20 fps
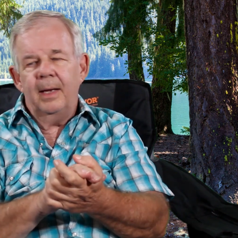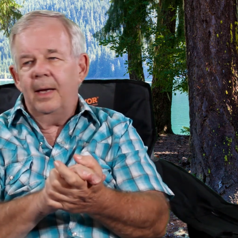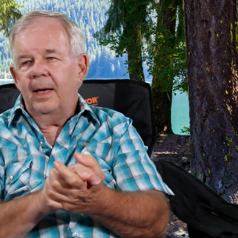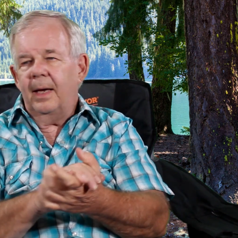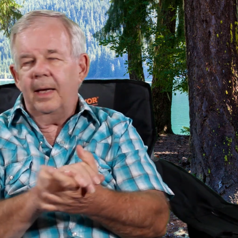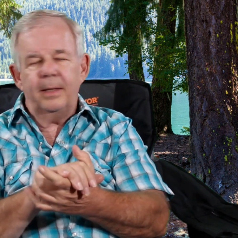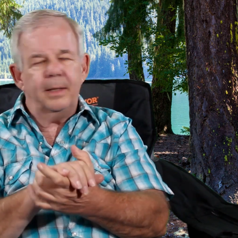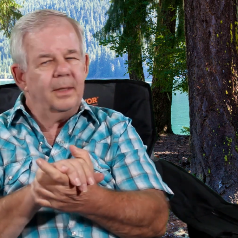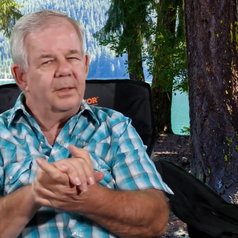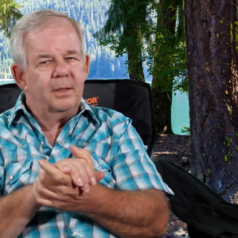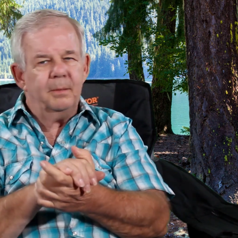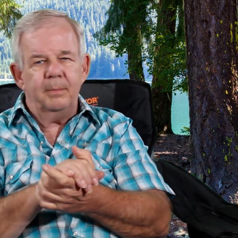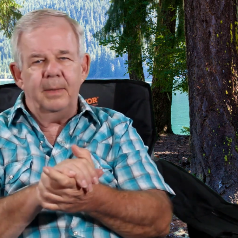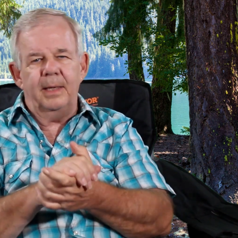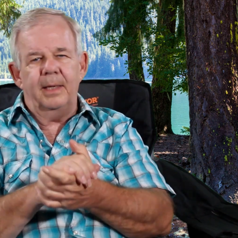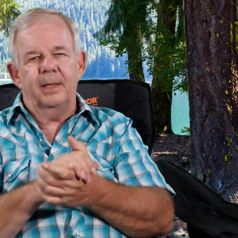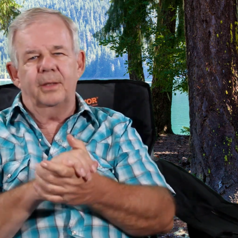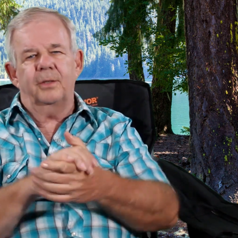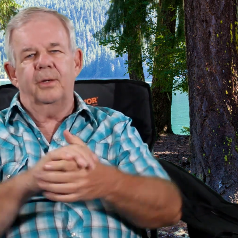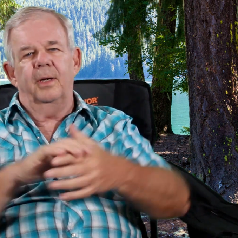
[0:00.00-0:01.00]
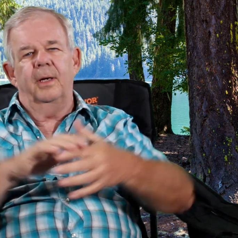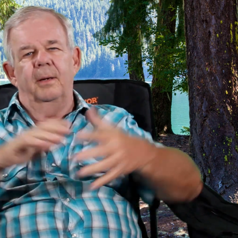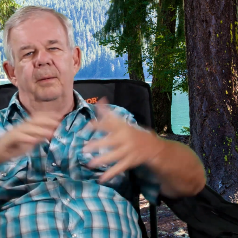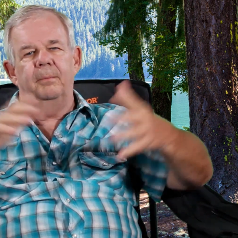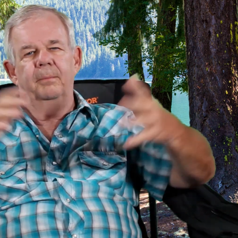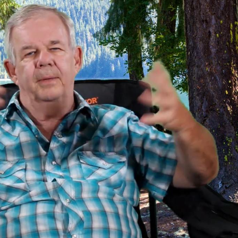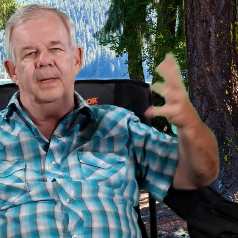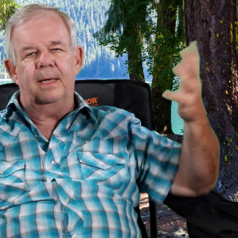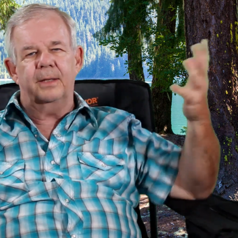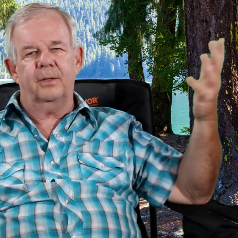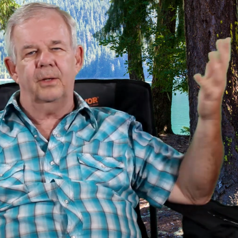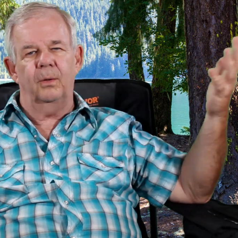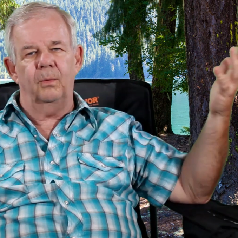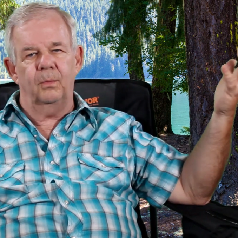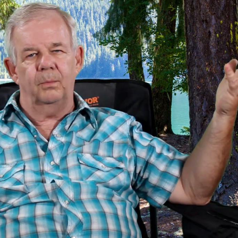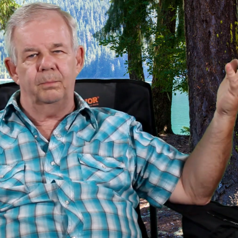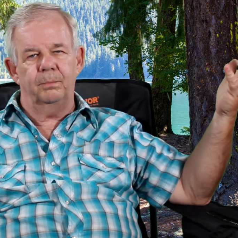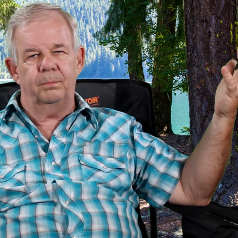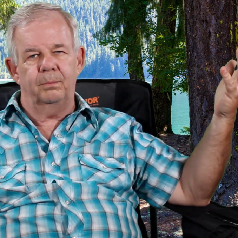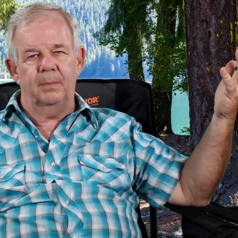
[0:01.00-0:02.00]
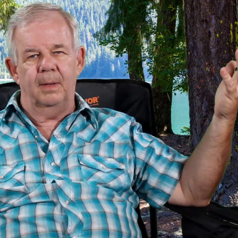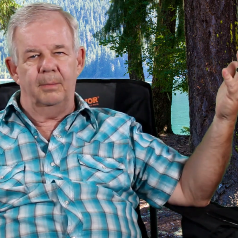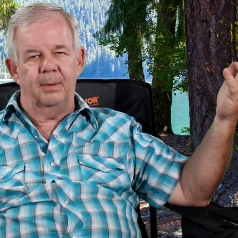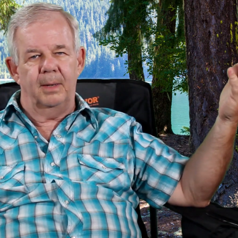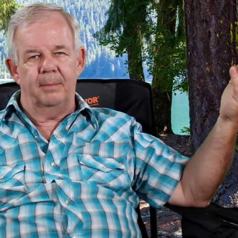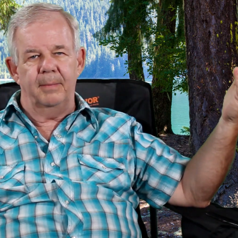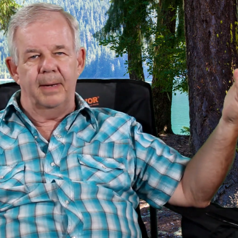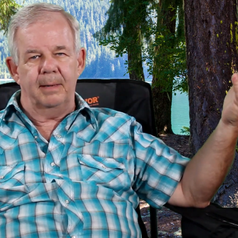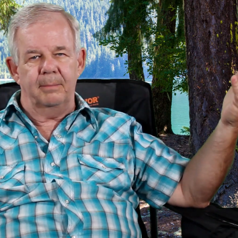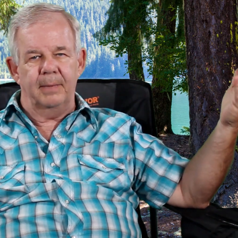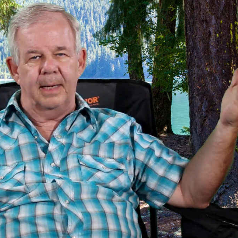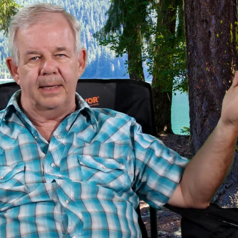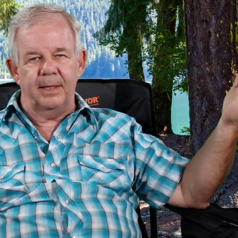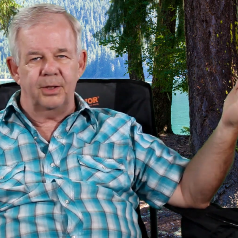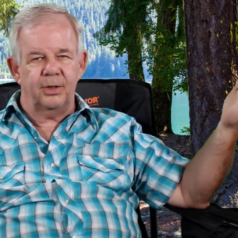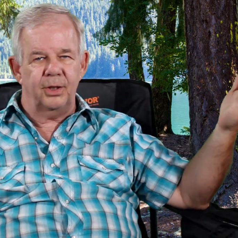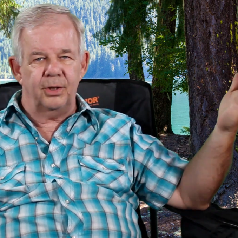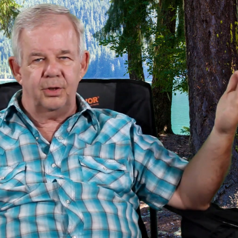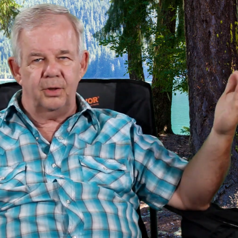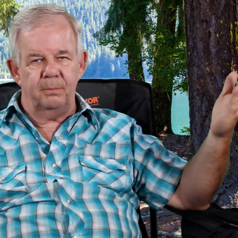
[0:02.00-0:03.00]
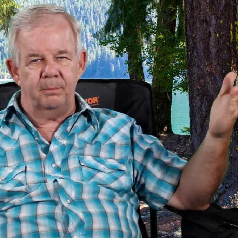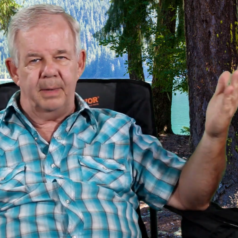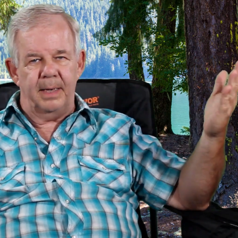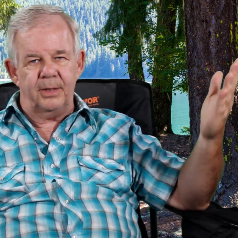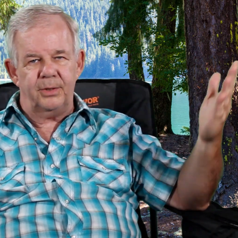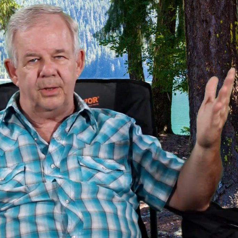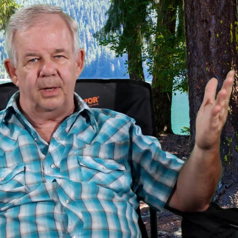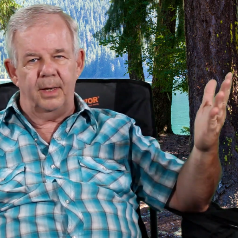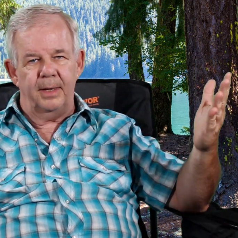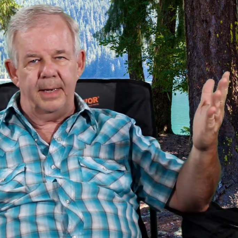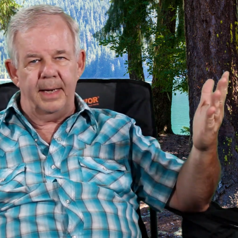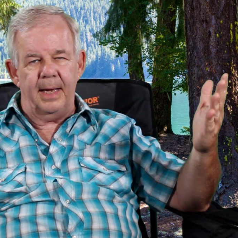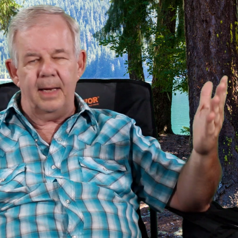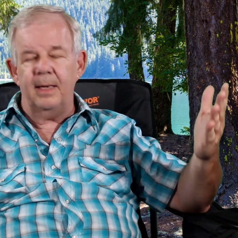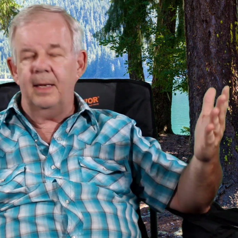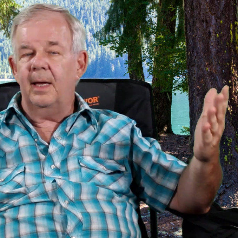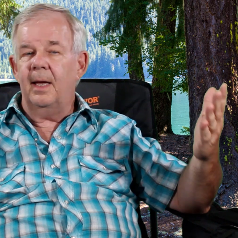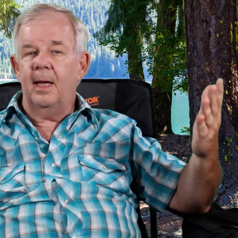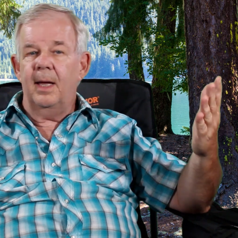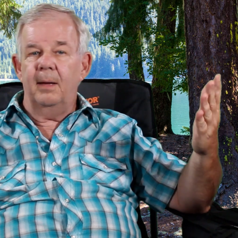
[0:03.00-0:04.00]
It doesn't mean I'm going to make my decision based on that.